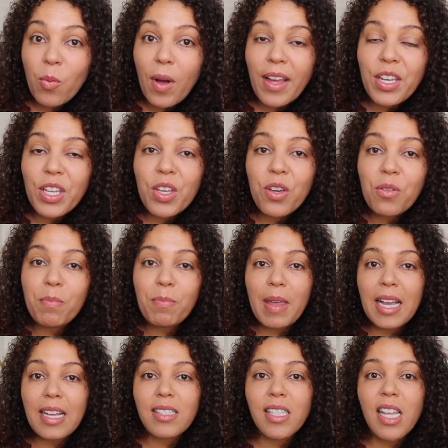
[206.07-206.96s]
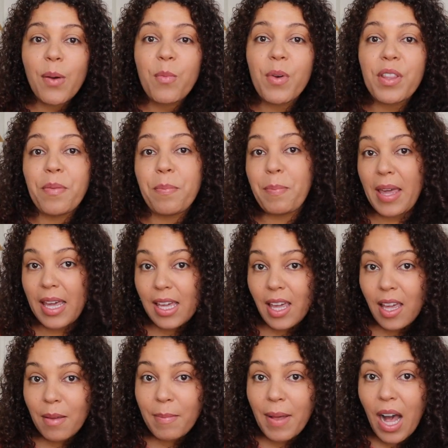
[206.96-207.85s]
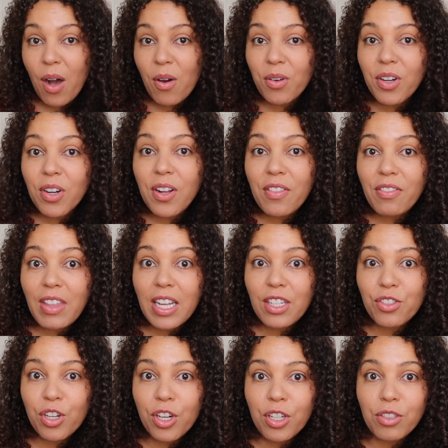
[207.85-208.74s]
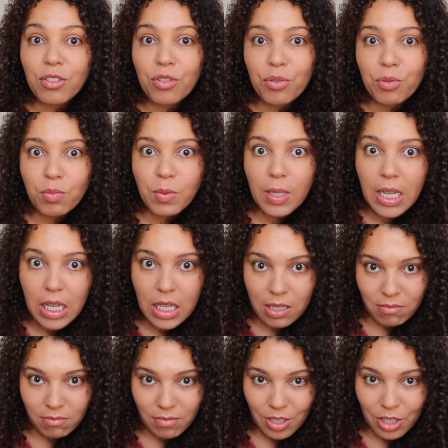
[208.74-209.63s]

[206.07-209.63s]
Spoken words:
when you mix them with baking powder, they turn green.